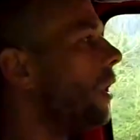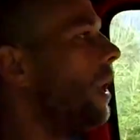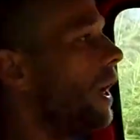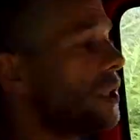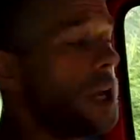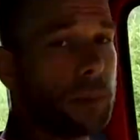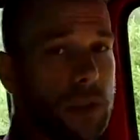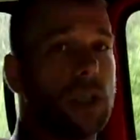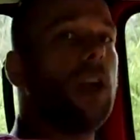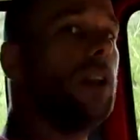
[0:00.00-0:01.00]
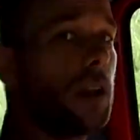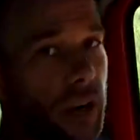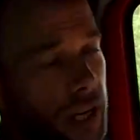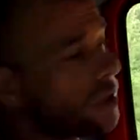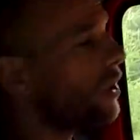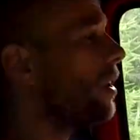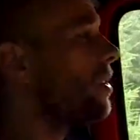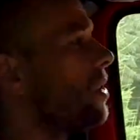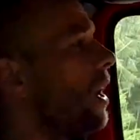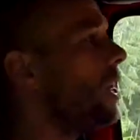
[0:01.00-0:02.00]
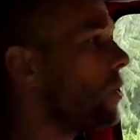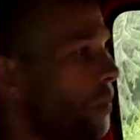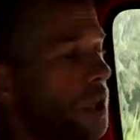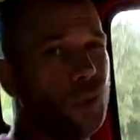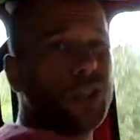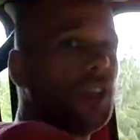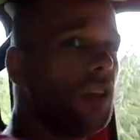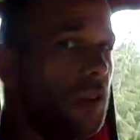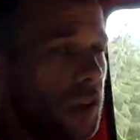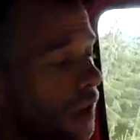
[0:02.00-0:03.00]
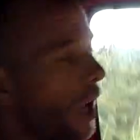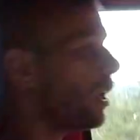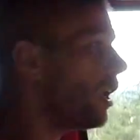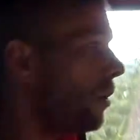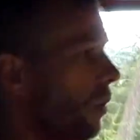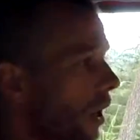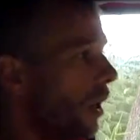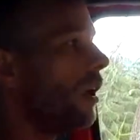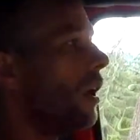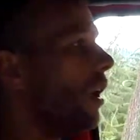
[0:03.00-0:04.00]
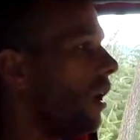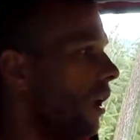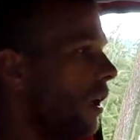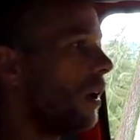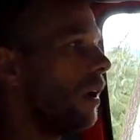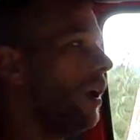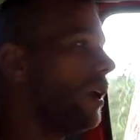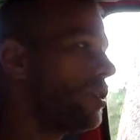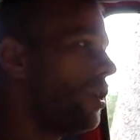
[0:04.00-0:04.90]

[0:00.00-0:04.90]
except instead of the Grand Cherokee's 9-speed, which I don't really like anyway, it's